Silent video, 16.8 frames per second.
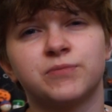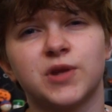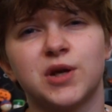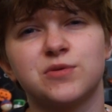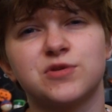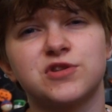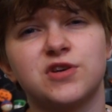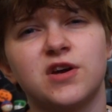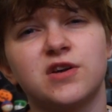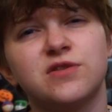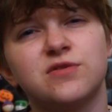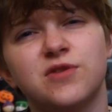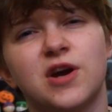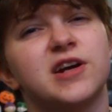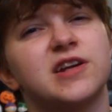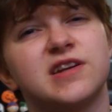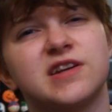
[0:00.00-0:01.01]
It was kind of the
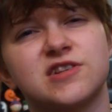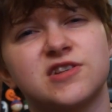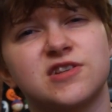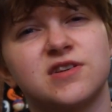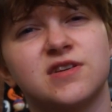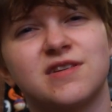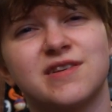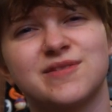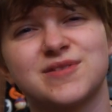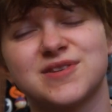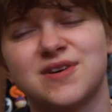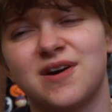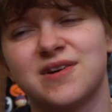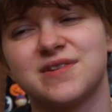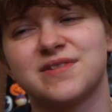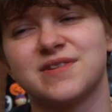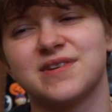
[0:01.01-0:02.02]
recognition, and it was kind of